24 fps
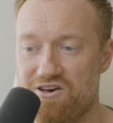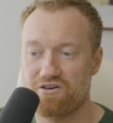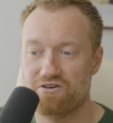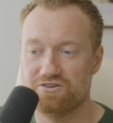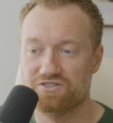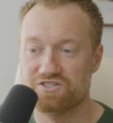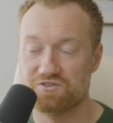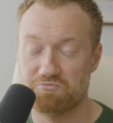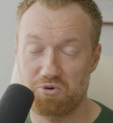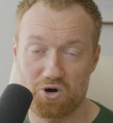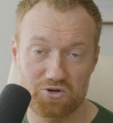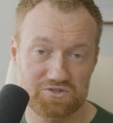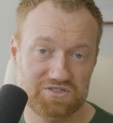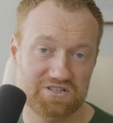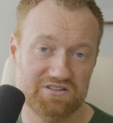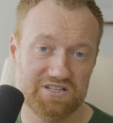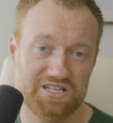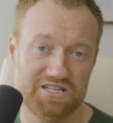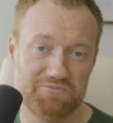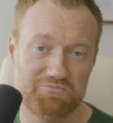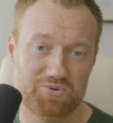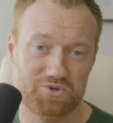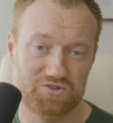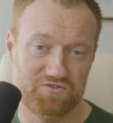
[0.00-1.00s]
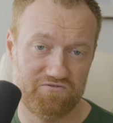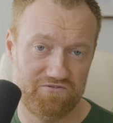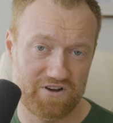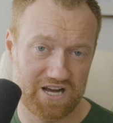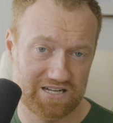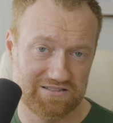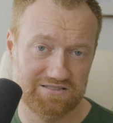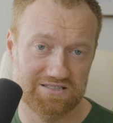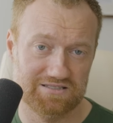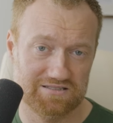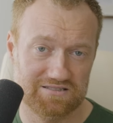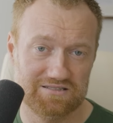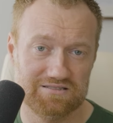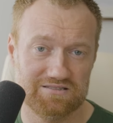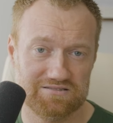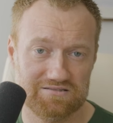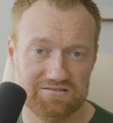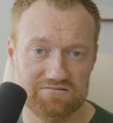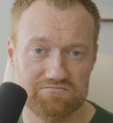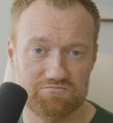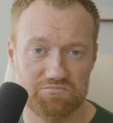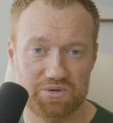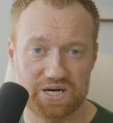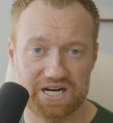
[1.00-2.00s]
Supposedly perfected
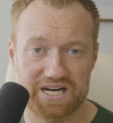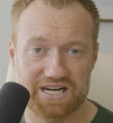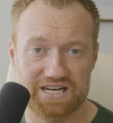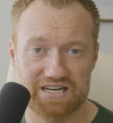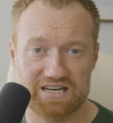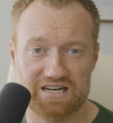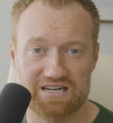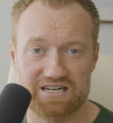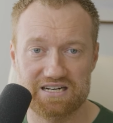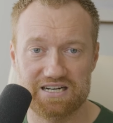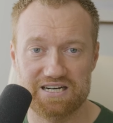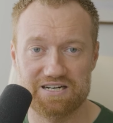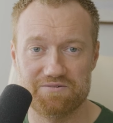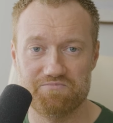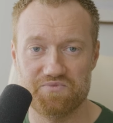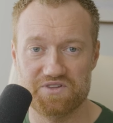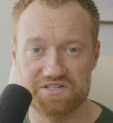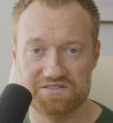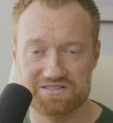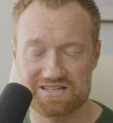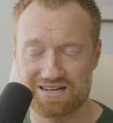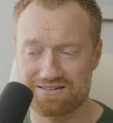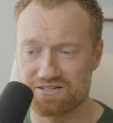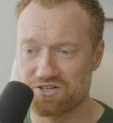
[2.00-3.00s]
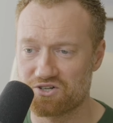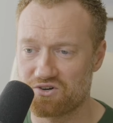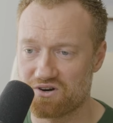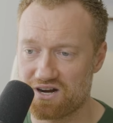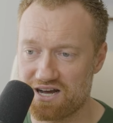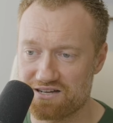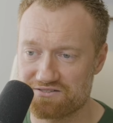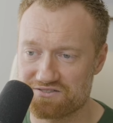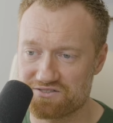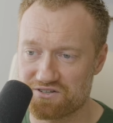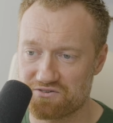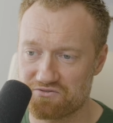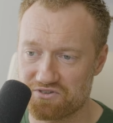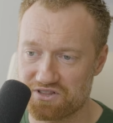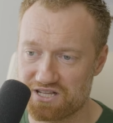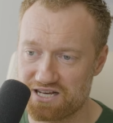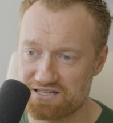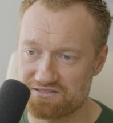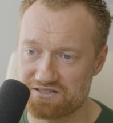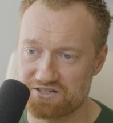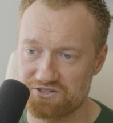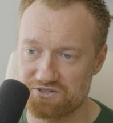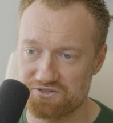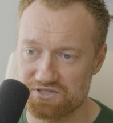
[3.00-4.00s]
by these technocrats over the
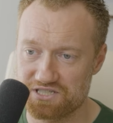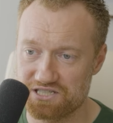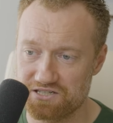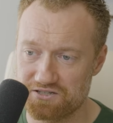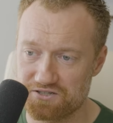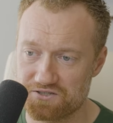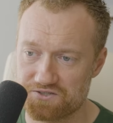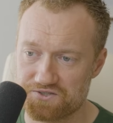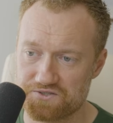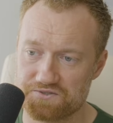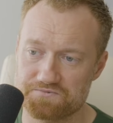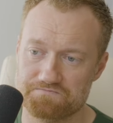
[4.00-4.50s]
last 100 years,